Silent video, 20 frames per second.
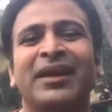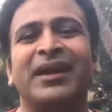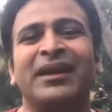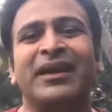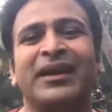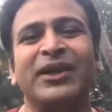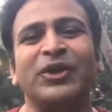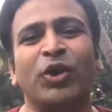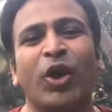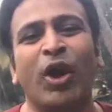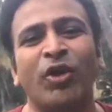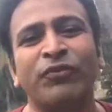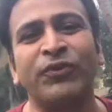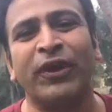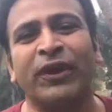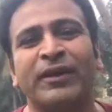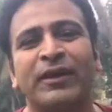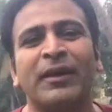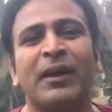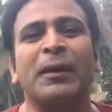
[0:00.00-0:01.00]
It
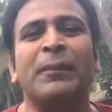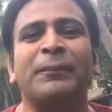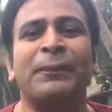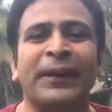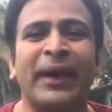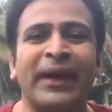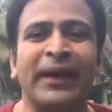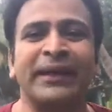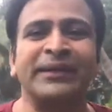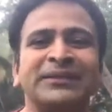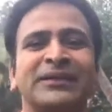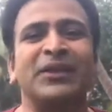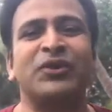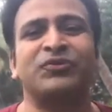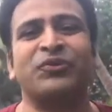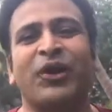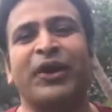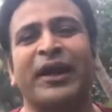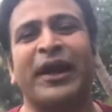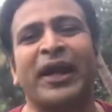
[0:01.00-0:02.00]
offered price
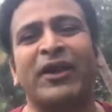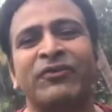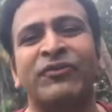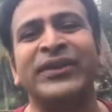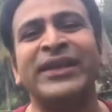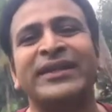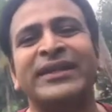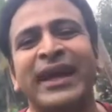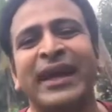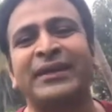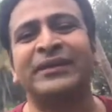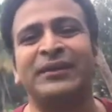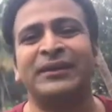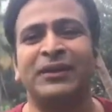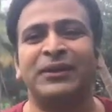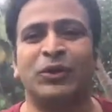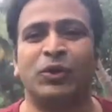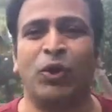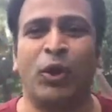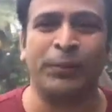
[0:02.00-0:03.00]
for every dead
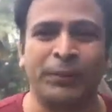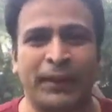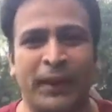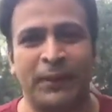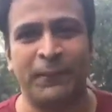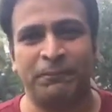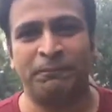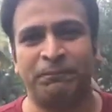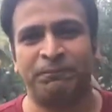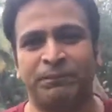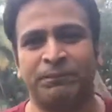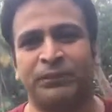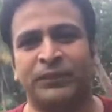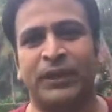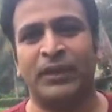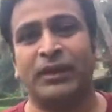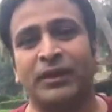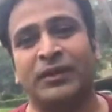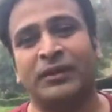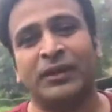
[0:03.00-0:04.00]
cobra.
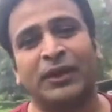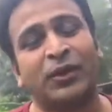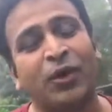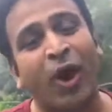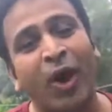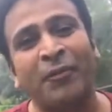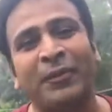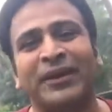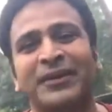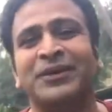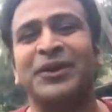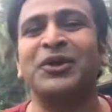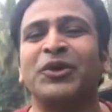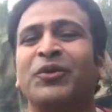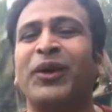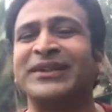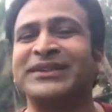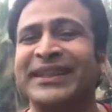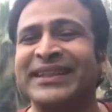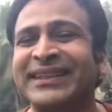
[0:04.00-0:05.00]
The government
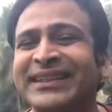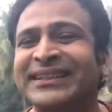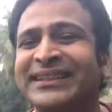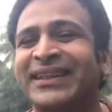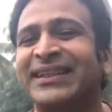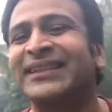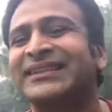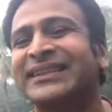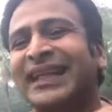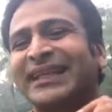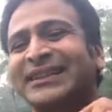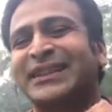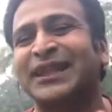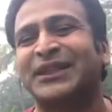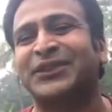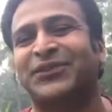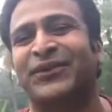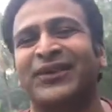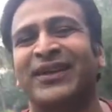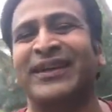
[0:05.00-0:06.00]
was initially
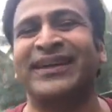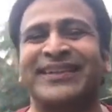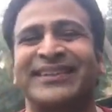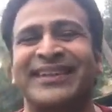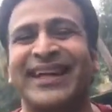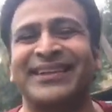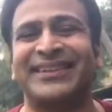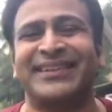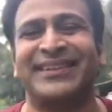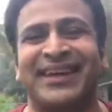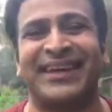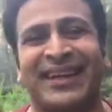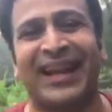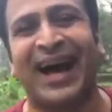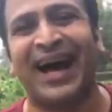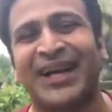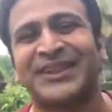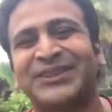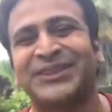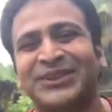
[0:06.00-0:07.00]
successful in getting a
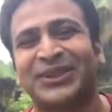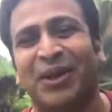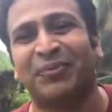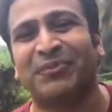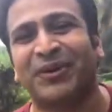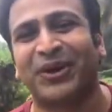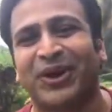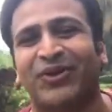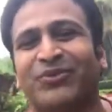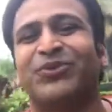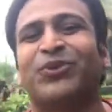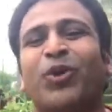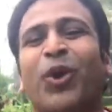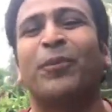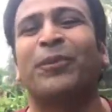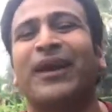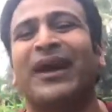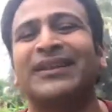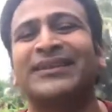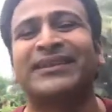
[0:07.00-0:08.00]
large number of
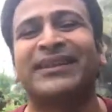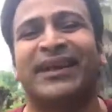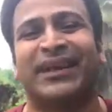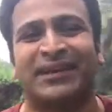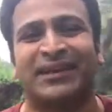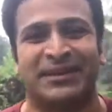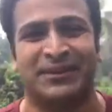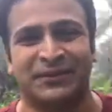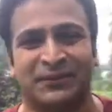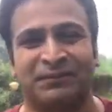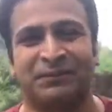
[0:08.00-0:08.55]
cobras killed.